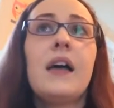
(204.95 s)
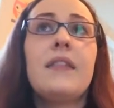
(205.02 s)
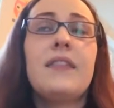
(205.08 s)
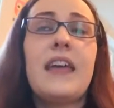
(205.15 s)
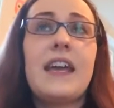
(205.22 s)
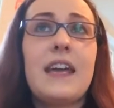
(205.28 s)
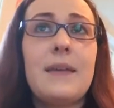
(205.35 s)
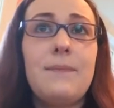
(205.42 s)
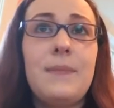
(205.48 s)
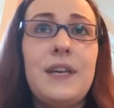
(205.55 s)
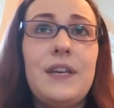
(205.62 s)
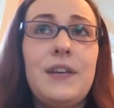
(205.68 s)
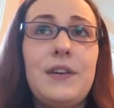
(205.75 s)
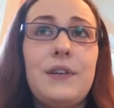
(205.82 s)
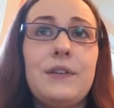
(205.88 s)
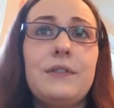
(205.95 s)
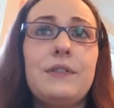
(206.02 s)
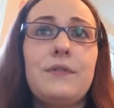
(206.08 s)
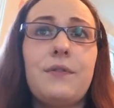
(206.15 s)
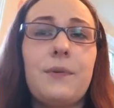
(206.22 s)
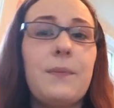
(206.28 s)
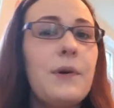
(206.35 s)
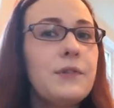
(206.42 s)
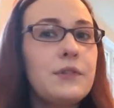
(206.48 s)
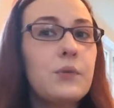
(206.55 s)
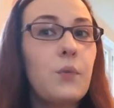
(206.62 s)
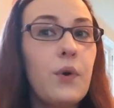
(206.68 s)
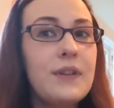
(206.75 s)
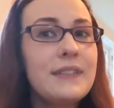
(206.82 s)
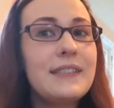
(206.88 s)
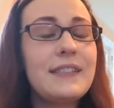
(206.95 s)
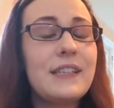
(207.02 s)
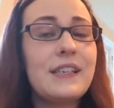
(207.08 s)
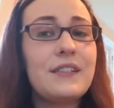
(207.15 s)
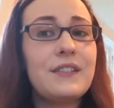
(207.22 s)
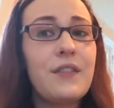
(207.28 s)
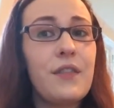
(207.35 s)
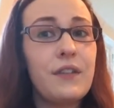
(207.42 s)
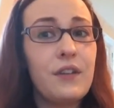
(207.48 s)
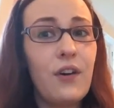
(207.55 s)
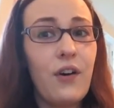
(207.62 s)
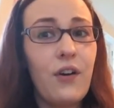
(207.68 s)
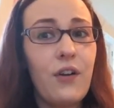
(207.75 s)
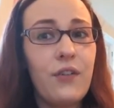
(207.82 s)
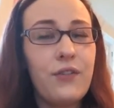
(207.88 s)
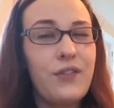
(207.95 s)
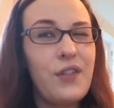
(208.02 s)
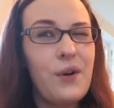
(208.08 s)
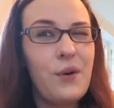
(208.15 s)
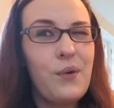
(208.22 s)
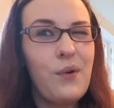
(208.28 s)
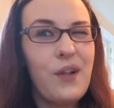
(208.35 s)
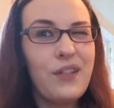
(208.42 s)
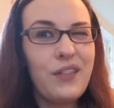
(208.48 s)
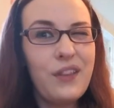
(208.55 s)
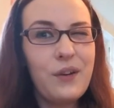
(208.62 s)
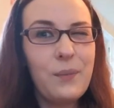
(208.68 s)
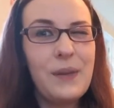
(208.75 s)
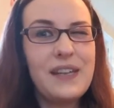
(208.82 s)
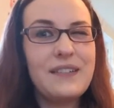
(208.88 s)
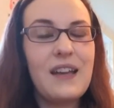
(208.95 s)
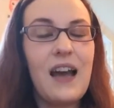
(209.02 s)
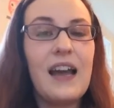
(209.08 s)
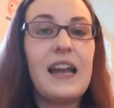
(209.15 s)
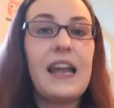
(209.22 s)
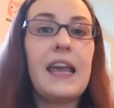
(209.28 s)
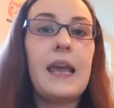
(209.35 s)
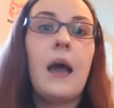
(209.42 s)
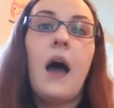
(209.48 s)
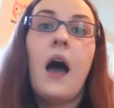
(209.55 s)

They can be used for most 1/6 dolls, though a little bit tiny.